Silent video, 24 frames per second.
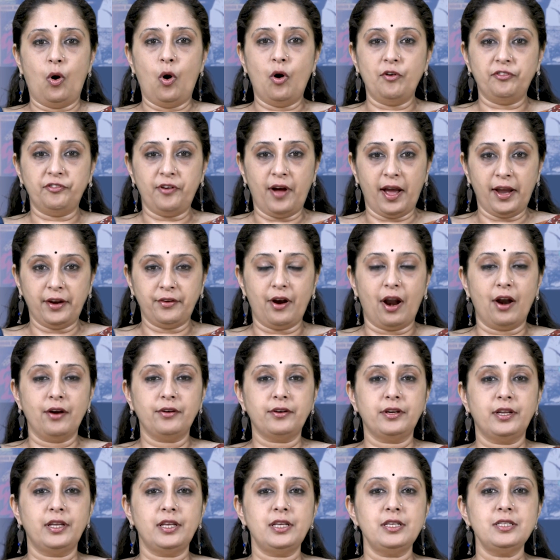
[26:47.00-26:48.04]
of
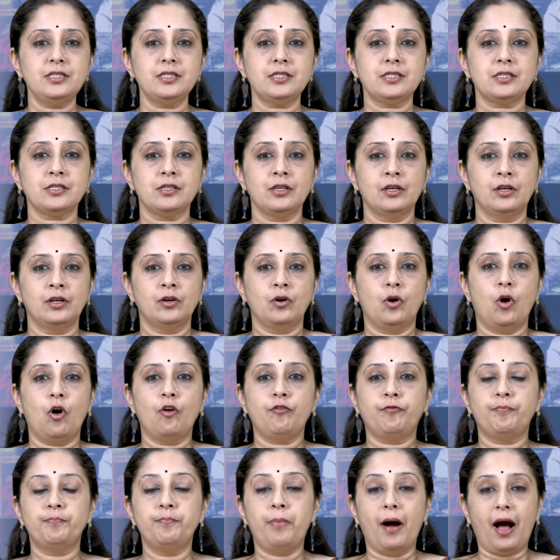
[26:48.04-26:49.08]
hierarchies,
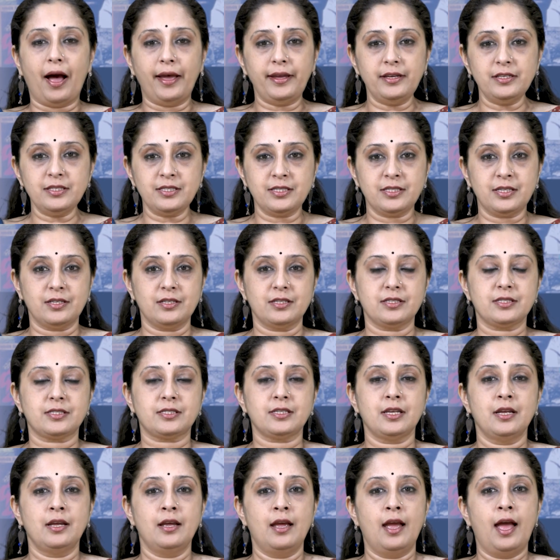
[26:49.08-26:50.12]
of
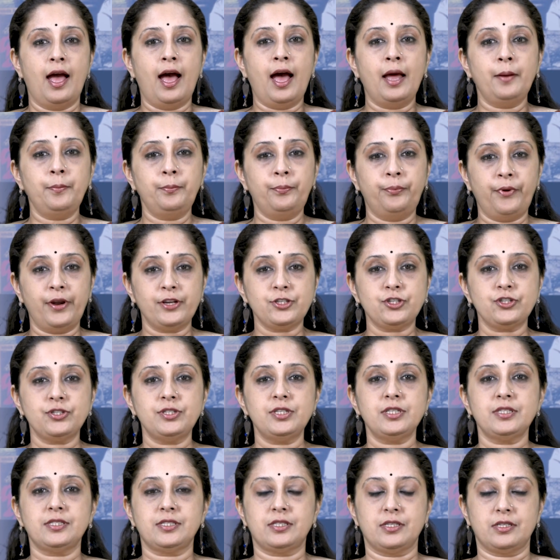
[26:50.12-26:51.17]
biases and
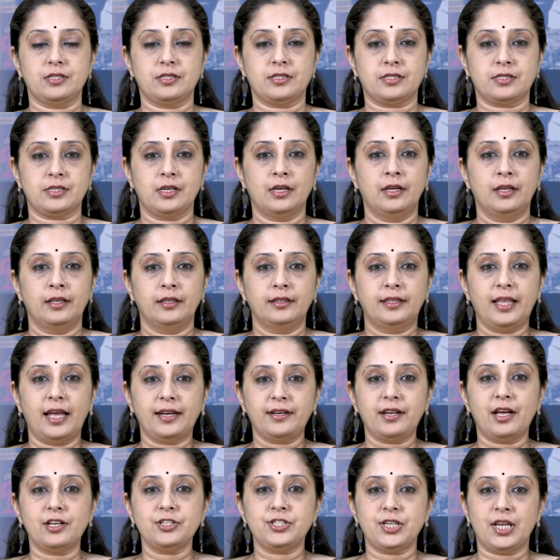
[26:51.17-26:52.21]
prejudices
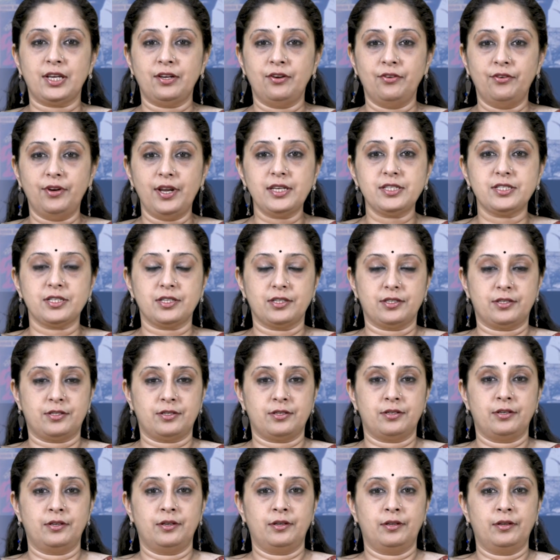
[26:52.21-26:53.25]
that are
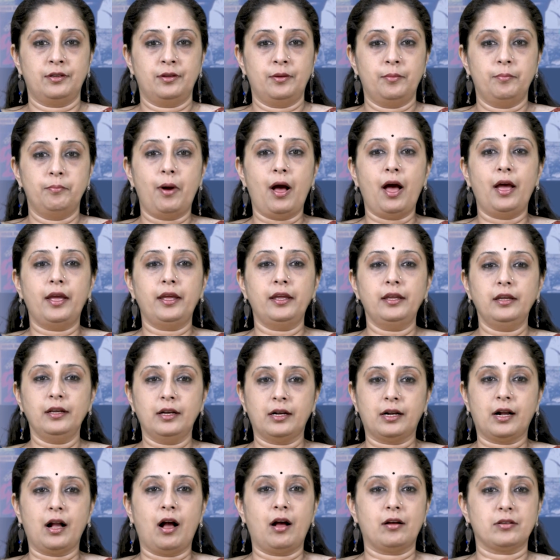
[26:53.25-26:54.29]
generated by
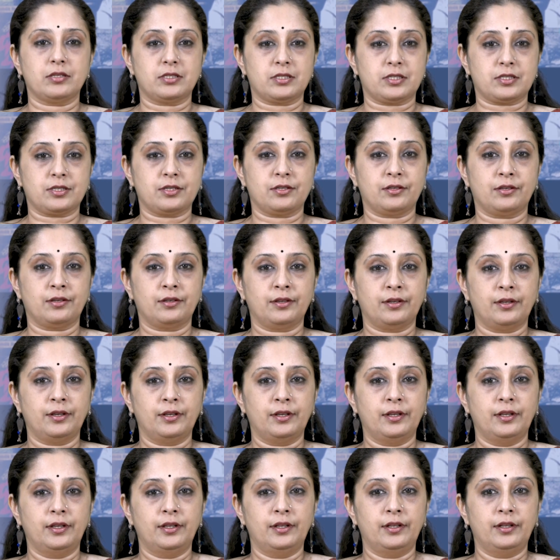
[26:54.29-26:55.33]
caste.
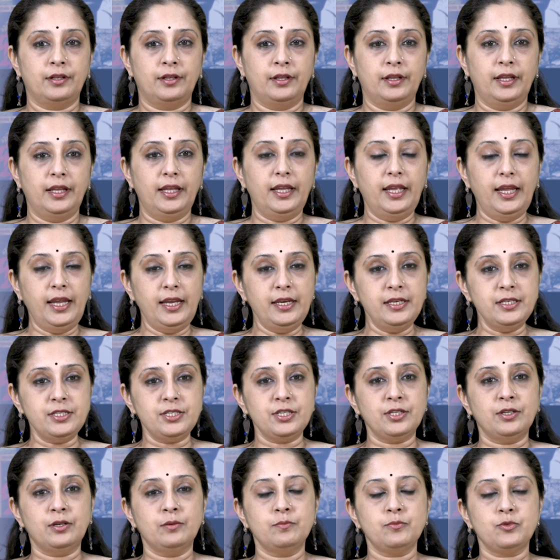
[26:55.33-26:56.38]
In
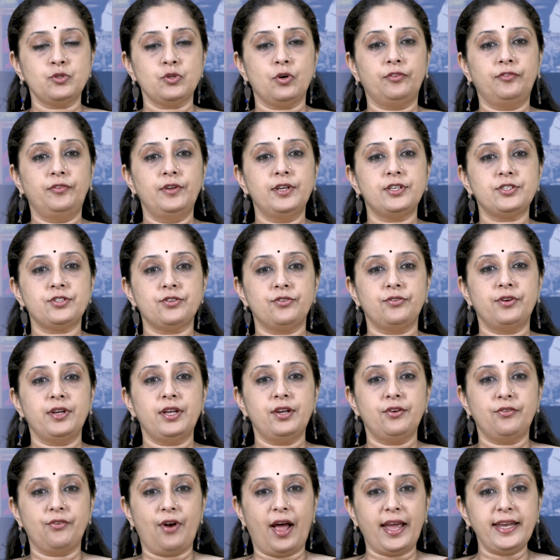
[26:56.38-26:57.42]
terms of
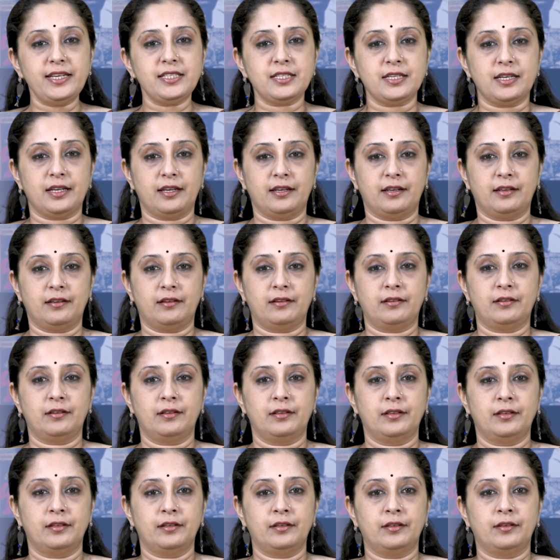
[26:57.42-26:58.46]
literary writing,
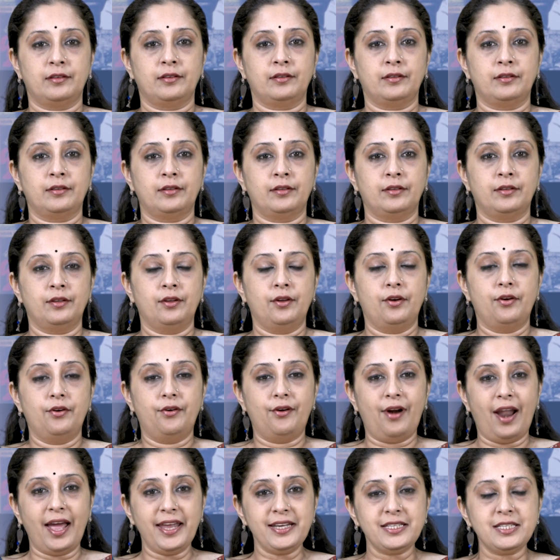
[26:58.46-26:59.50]

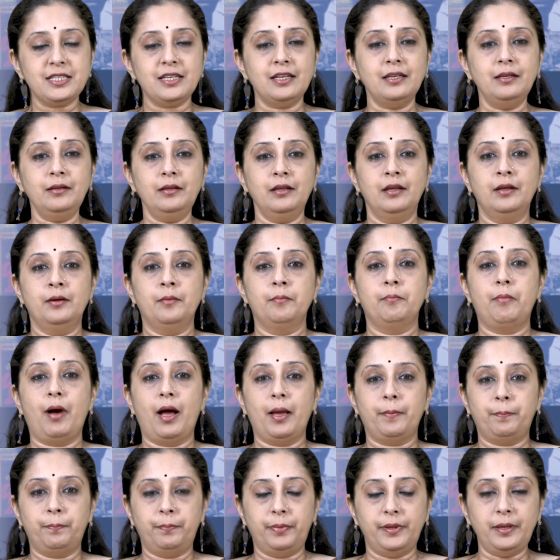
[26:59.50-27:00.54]
writings
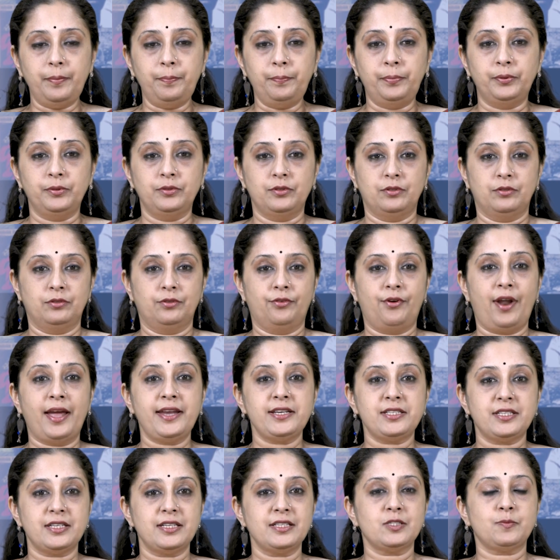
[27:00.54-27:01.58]

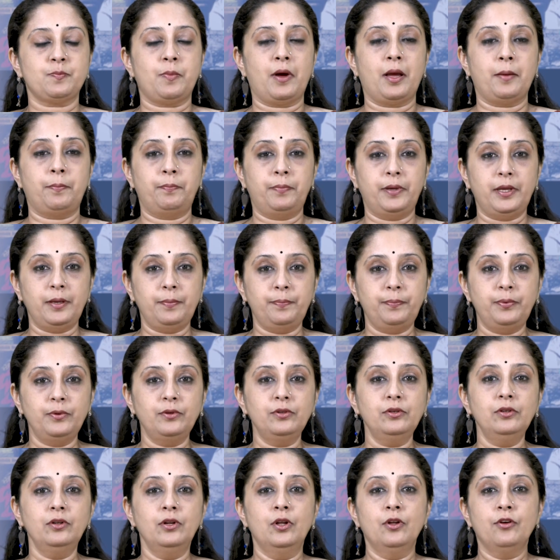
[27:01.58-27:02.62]
by
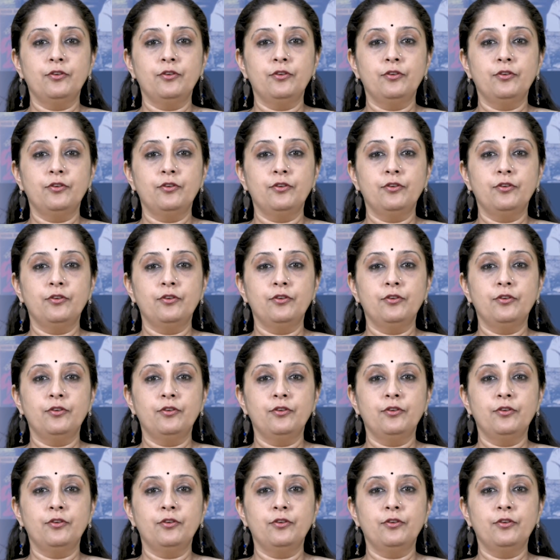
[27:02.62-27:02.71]
people